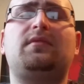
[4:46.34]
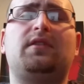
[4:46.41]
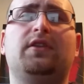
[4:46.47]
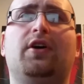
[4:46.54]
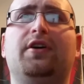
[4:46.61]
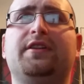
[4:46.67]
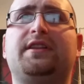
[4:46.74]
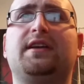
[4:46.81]

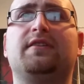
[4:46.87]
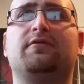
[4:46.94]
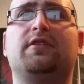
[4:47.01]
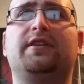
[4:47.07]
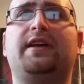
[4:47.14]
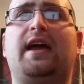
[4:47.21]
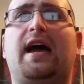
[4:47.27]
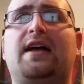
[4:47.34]
The only thing it
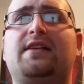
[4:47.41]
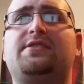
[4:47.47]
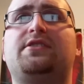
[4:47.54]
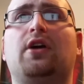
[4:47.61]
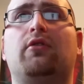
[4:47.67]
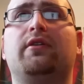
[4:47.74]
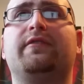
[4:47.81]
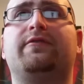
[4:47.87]
really has
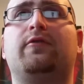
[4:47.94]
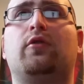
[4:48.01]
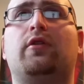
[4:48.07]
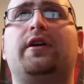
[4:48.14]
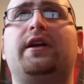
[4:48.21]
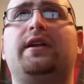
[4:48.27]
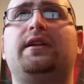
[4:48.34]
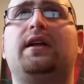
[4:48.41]
going
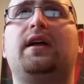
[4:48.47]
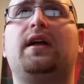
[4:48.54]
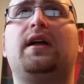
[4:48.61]
for it